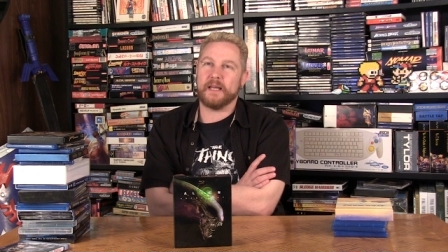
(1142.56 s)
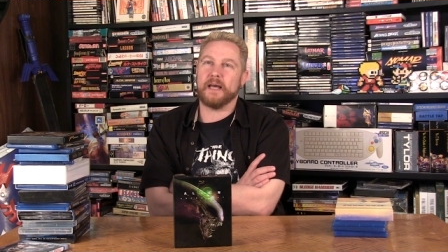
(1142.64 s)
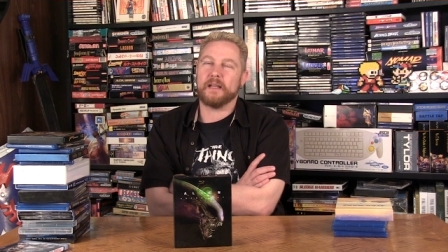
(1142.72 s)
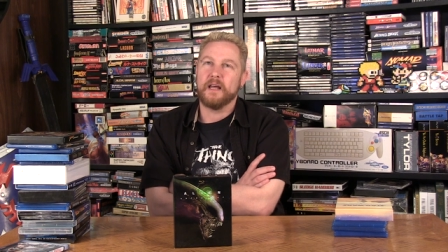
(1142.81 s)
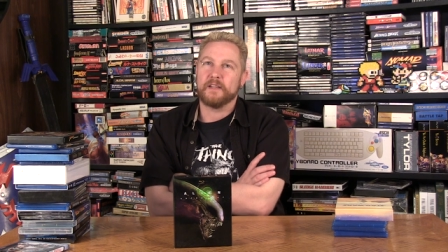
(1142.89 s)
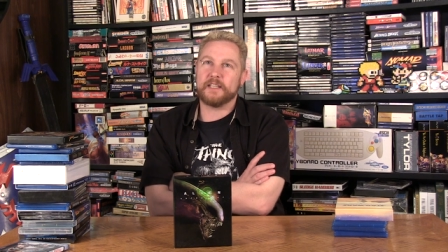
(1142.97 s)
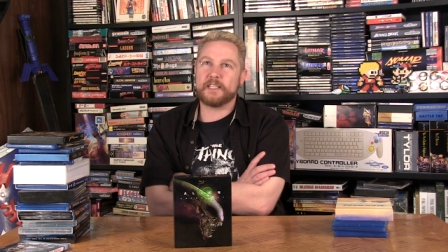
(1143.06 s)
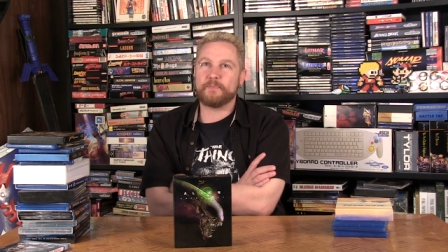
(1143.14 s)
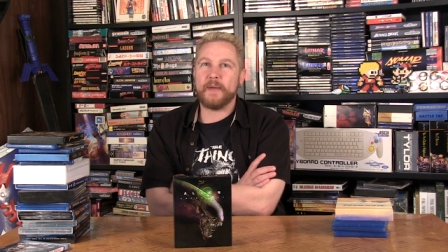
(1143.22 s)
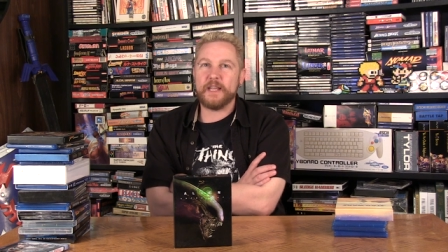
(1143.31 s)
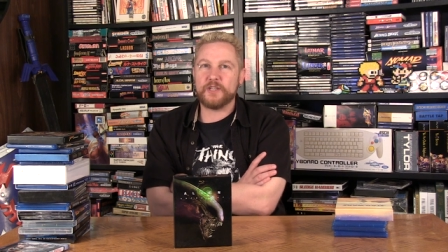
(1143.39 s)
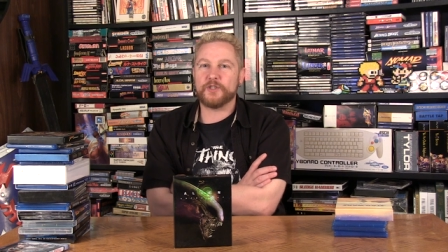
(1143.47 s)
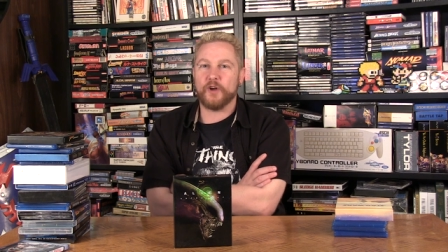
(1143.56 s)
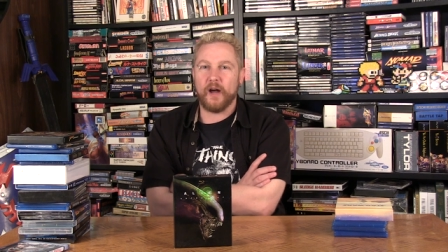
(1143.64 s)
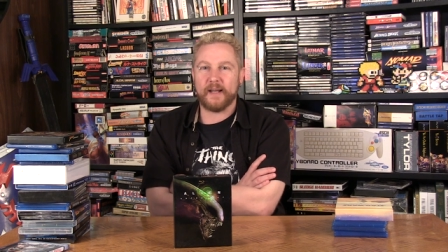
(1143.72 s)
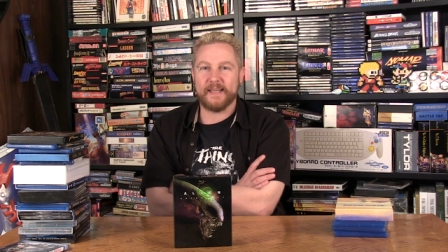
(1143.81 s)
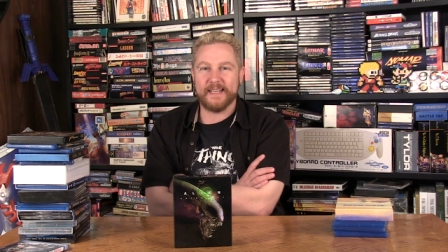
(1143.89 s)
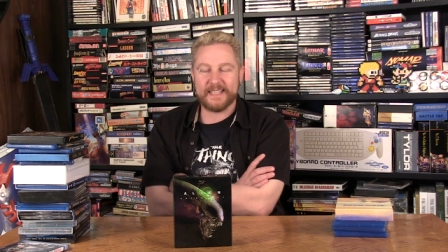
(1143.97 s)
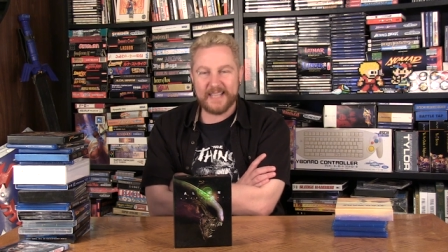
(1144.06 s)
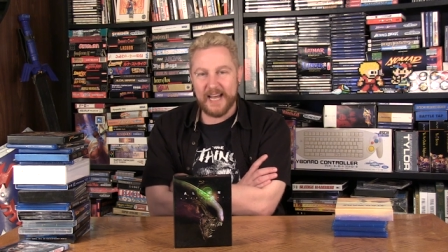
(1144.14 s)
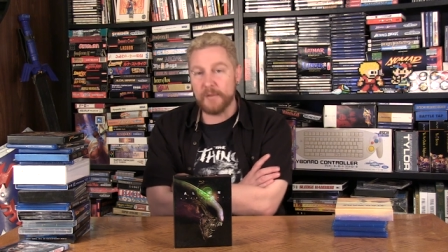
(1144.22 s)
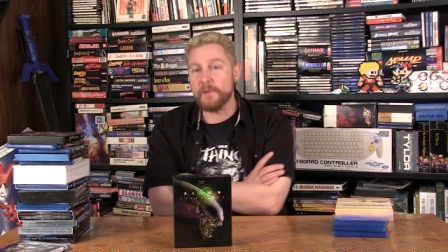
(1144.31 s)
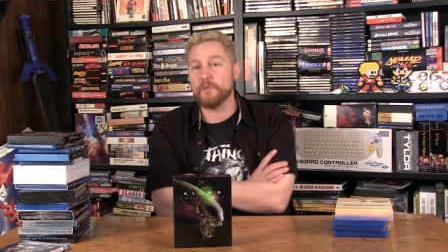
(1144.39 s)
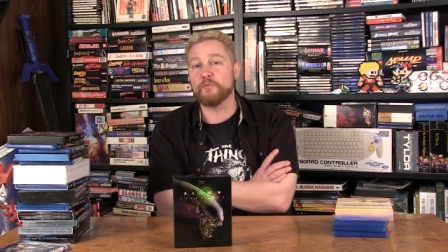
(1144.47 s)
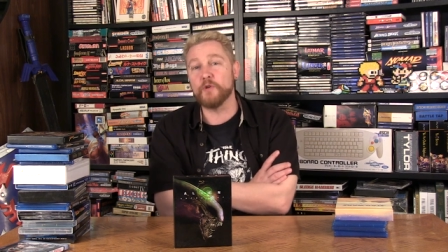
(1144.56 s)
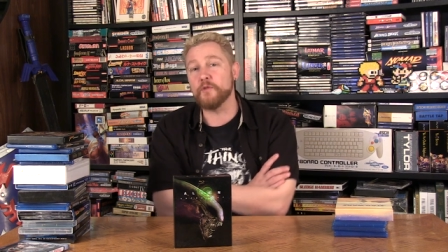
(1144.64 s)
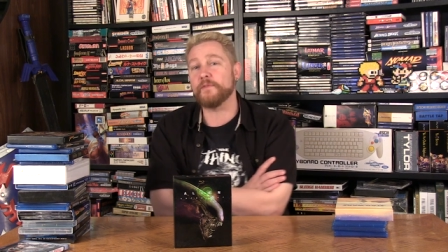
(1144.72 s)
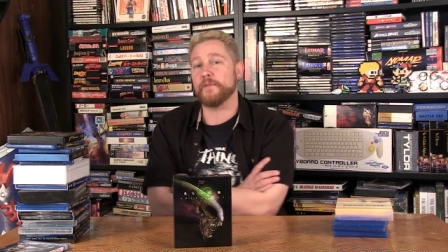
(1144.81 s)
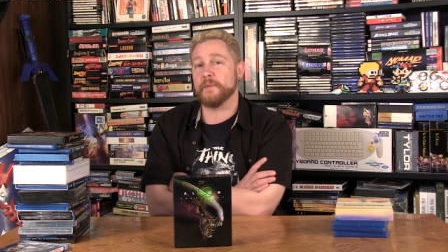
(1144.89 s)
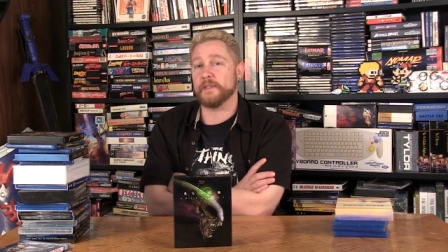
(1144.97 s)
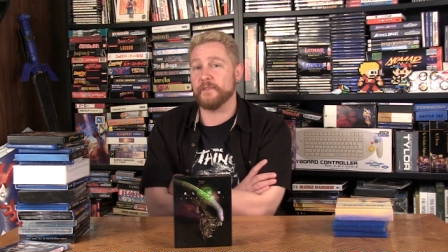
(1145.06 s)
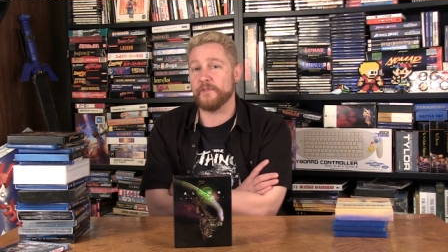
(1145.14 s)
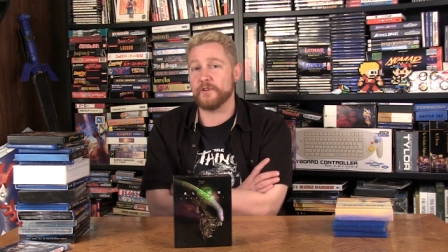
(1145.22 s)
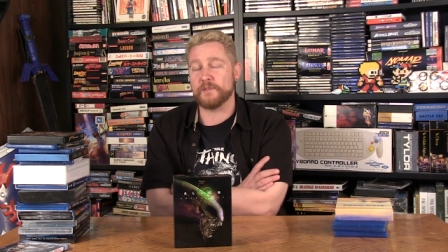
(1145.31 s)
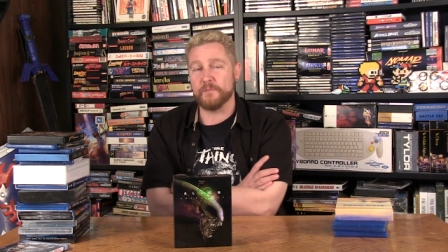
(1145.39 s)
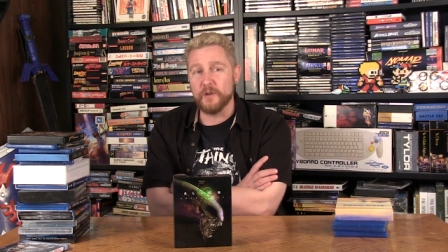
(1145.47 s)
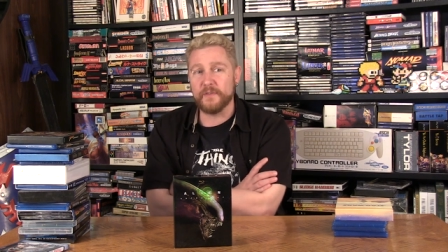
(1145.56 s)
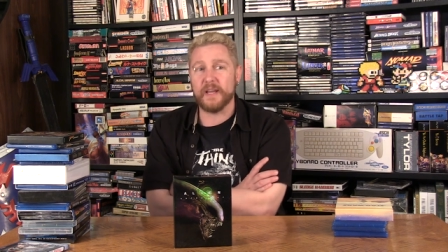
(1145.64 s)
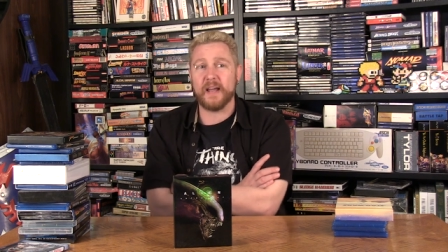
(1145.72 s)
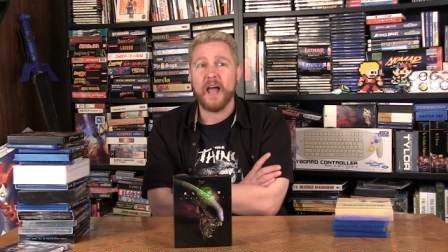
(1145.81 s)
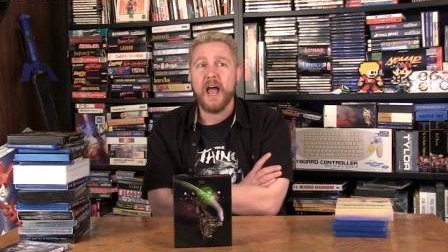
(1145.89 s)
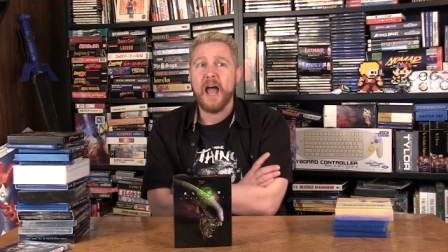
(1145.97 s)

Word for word: that the space jockey has kind of been ruined for me in the first movie.